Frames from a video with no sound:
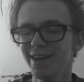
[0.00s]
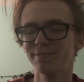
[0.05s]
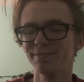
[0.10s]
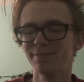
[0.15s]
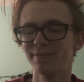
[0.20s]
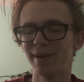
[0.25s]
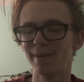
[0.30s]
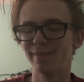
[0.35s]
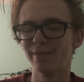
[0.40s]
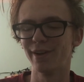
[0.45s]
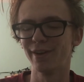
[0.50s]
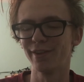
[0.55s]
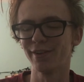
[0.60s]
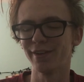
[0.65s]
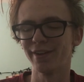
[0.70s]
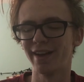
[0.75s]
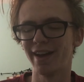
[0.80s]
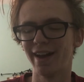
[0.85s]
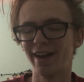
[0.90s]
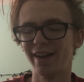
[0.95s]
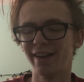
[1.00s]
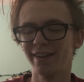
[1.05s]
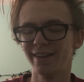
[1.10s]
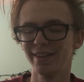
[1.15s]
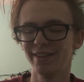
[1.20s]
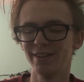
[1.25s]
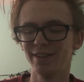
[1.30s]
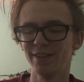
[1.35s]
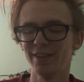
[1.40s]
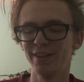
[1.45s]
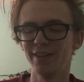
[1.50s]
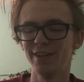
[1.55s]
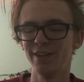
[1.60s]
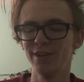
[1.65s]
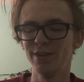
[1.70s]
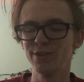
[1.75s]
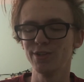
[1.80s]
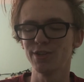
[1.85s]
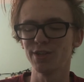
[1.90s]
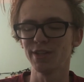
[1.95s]
my brother and I
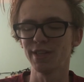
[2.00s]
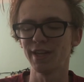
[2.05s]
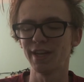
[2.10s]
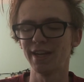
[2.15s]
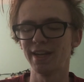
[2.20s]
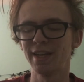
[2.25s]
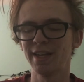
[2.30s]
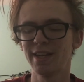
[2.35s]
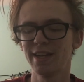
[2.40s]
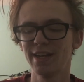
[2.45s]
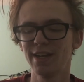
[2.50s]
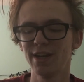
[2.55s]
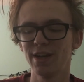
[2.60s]
usually